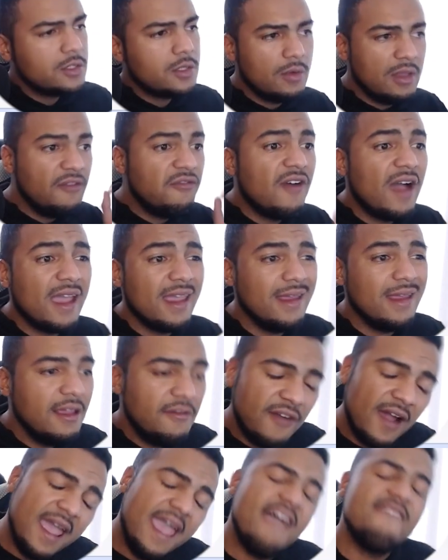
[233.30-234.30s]
So if I,
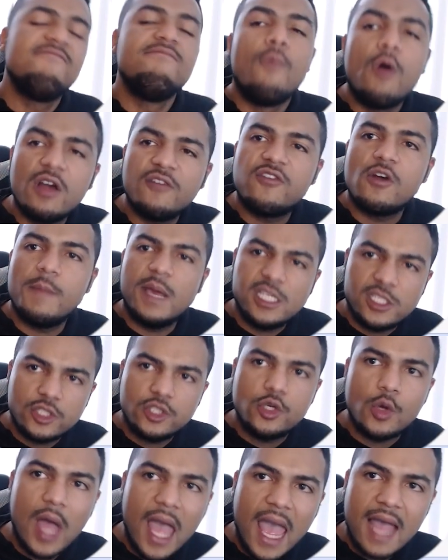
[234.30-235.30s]
if I have more
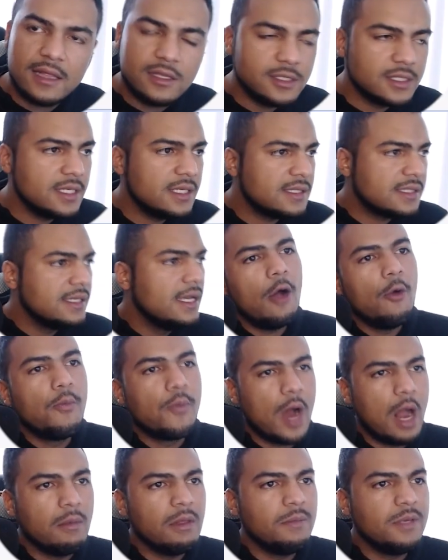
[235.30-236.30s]
information to add to this, I'll
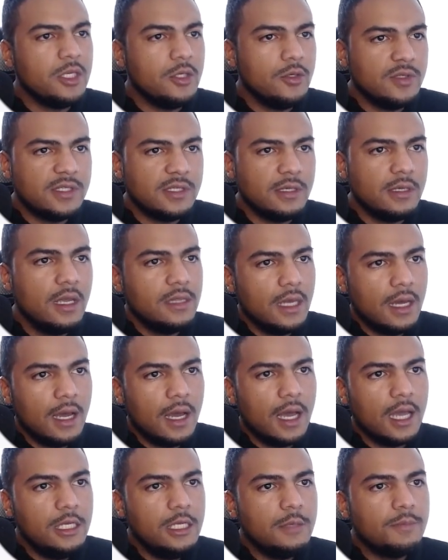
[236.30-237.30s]
probably be using
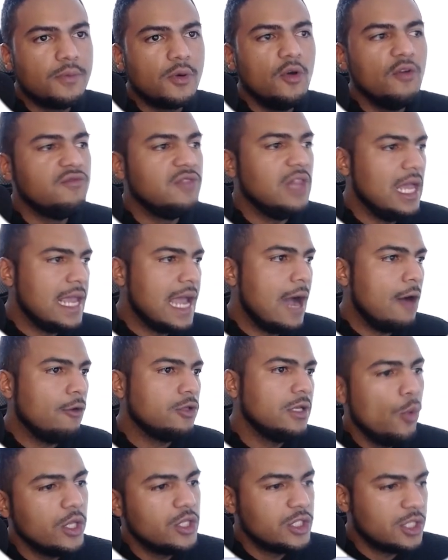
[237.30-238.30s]
the improved
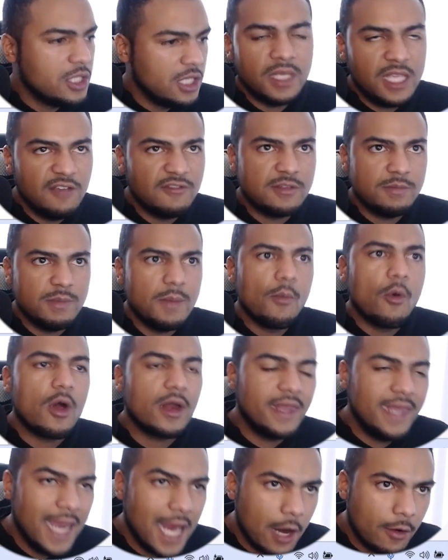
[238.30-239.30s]
layout, which gives me more
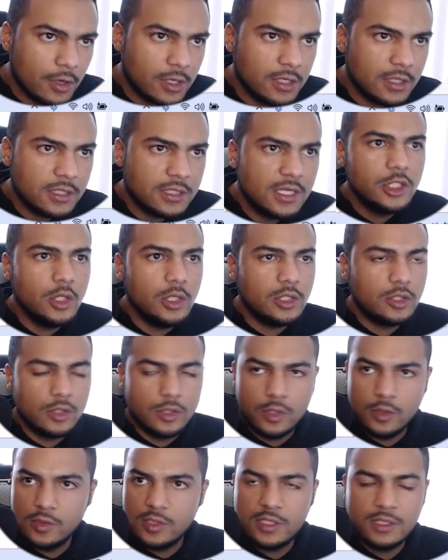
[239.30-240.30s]
characters to
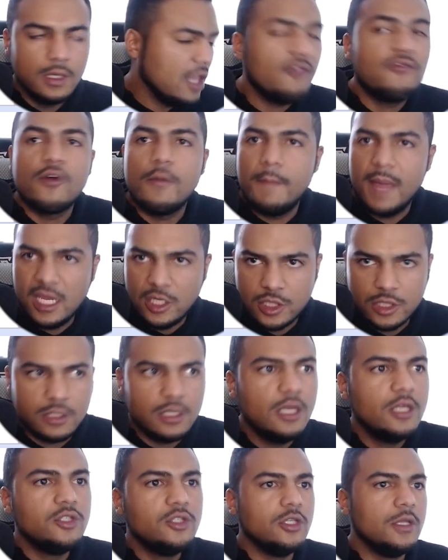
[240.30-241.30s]
introduce
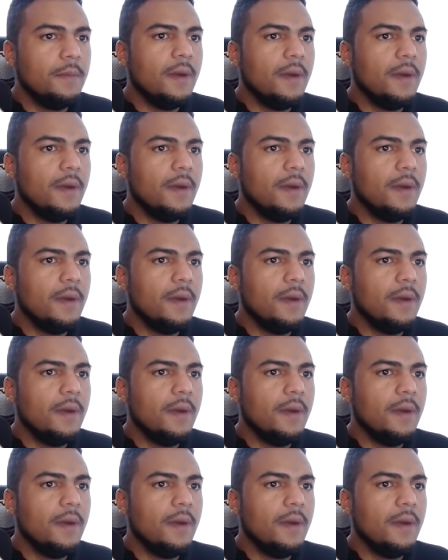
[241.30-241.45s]
information to the